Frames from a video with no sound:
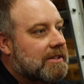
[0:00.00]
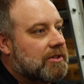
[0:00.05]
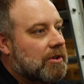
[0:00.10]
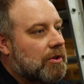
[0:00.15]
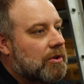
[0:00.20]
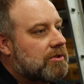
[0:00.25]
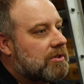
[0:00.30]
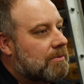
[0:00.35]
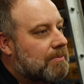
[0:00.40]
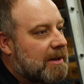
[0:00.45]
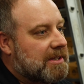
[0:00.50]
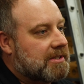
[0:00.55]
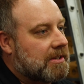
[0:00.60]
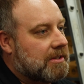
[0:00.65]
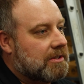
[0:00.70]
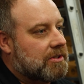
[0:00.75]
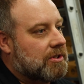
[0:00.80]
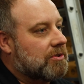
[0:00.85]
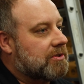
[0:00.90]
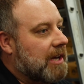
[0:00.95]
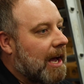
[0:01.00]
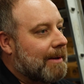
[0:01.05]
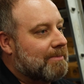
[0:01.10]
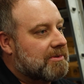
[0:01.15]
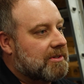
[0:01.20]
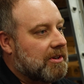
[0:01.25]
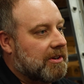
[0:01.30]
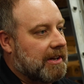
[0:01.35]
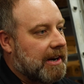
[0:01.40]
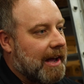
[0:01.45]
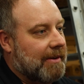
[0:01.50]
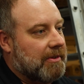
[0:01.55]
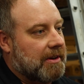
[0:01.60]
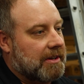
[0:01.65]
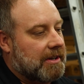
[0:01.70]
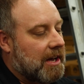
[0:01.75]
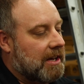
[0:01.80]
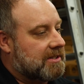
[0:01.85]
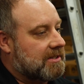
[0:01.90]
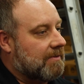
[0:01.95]
So those are basically the two types. You can have it
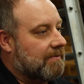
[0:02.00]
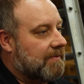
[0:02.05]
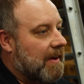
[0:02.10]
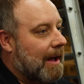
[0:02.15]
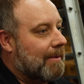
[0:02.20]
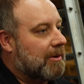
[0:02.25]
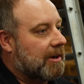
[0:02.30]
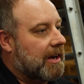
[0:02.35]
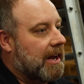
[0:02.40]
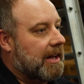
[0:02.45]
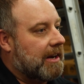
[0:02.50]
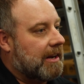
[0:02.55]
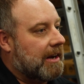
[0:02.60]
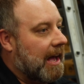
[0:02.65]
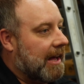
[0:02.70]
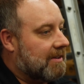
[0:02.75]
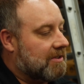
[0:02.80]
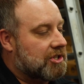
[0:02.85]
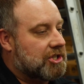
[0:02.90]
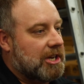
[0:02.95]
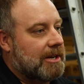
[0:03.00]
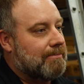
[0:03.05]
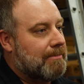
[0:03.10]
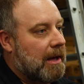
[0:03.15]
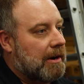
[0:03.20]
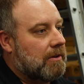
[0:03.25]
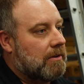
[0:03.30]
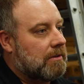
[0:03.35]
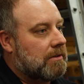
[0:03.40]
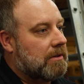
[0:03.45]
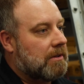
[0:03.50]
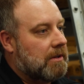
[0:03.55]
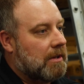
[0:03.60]
custom fabricated out of sheet metal,